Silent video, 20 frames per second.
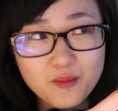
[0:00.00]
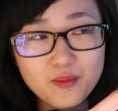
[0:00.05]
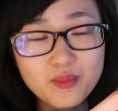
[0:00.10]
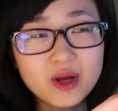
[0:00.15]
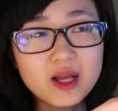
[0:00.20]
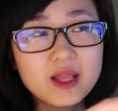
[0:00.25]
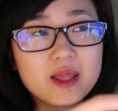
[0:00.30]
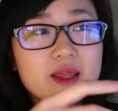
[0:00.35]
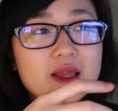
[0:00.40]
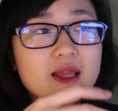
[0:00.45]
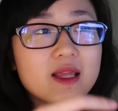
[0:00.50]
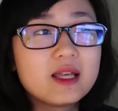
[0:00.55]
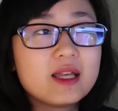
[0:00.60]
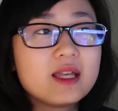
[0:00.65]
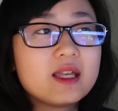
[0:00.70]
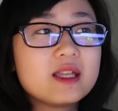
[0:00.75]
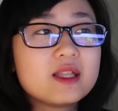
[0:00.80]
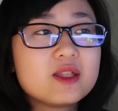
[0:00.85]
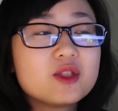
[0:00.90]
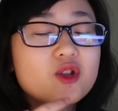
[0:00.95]
but
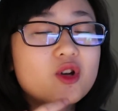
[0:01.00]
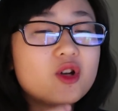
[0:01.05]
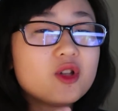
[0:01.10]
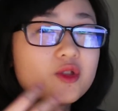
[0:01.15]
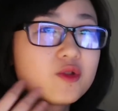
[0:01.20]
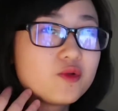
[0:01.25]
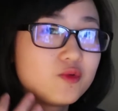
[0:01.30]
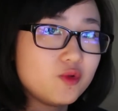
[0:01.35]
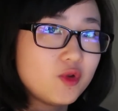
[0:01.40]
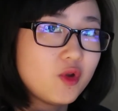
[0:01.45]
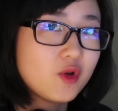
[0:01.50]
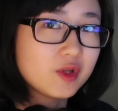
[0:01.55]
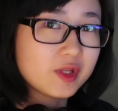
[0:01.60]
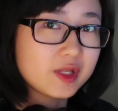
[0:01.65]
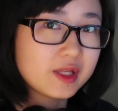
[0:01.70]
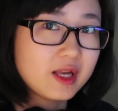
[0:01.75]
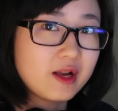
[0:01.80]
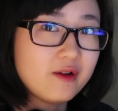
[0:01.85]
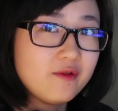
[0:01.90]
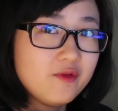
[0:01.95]
like not to
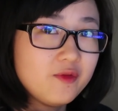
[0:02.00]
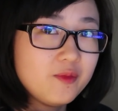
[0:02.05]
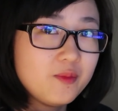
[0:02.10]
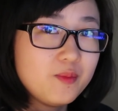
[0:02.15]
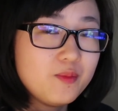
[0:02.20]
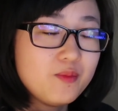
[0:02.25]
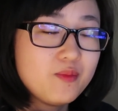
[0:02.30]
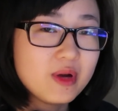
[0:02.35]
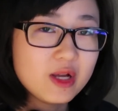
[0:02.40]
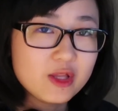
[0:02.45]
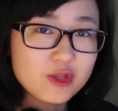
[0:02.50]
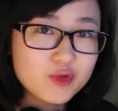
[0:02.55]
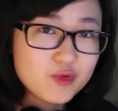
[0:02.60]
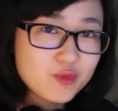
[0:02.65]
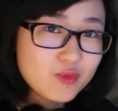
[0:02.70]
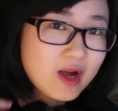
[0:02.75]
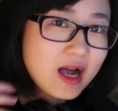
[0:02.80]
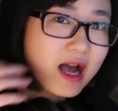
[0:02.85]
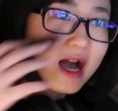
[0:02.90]
yourself, but to